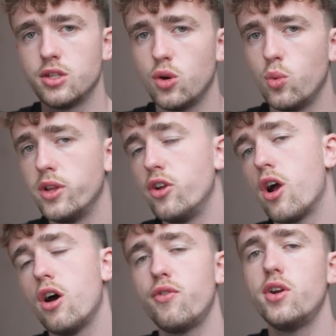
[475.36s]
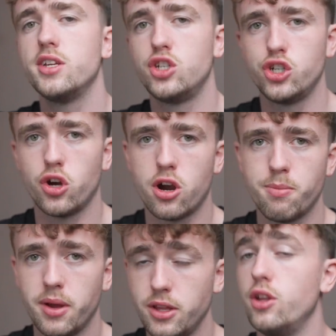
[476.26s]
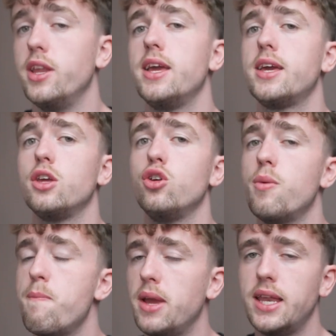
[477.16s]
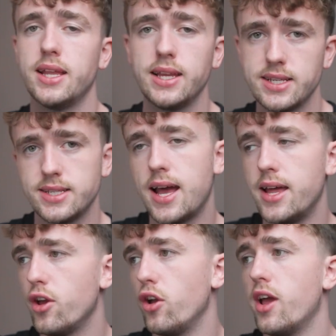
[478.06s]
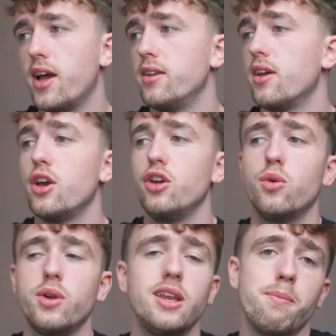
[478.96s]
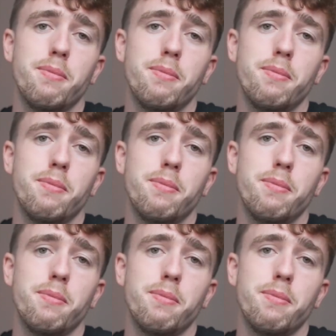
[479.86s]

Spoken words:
So when your offer is sharp and unique, you immediately stand out, and you don't need a